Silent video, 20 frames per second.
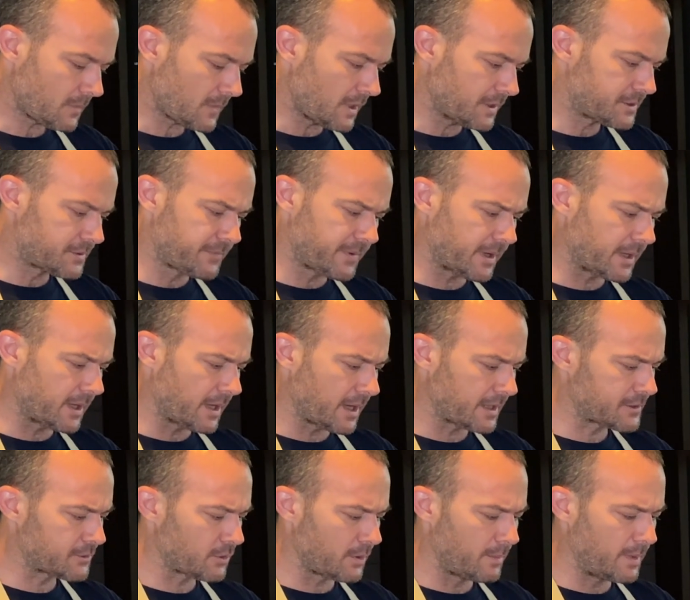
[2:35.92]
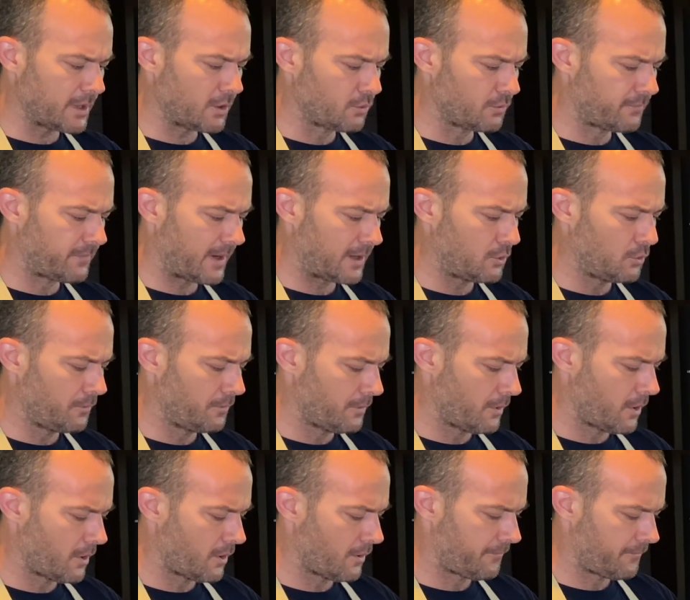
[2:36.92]
It's very extremely good
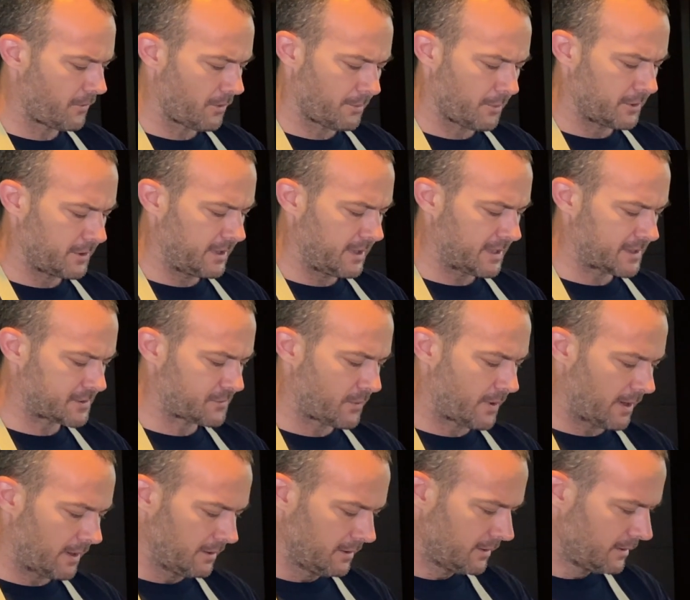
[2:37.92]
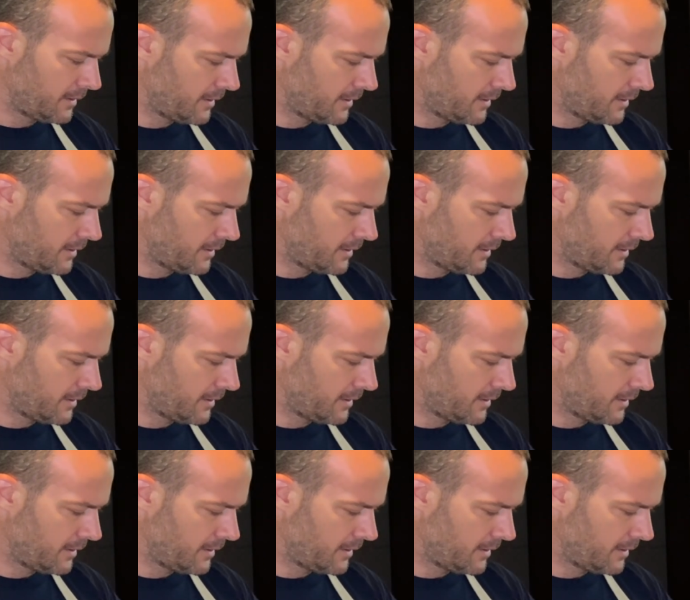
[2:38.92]
value for money as well.